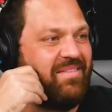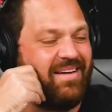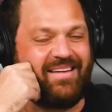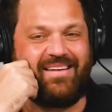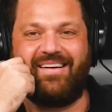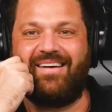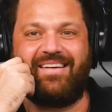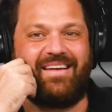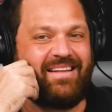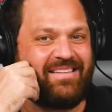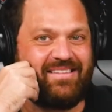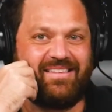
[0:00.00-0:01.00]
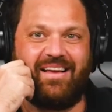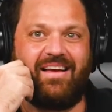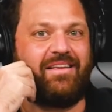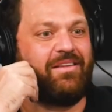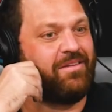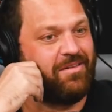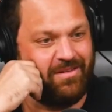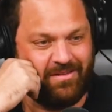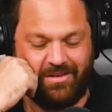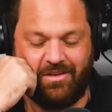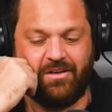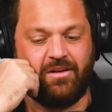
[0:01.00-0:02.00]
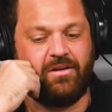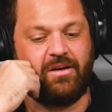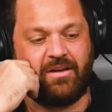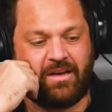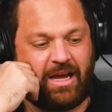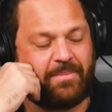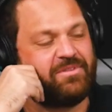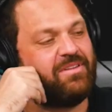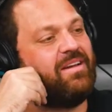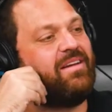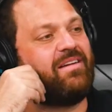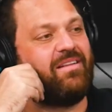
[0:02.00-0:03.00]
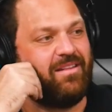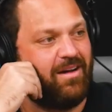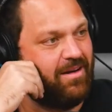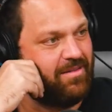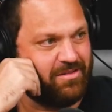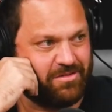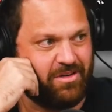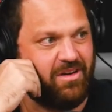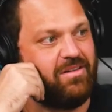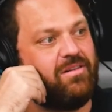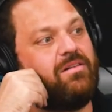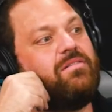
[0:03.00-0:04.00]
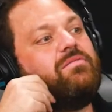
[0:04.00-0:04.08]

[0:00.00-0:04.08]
Oh my God, it's you're you're encapsulating a lot of the struggle.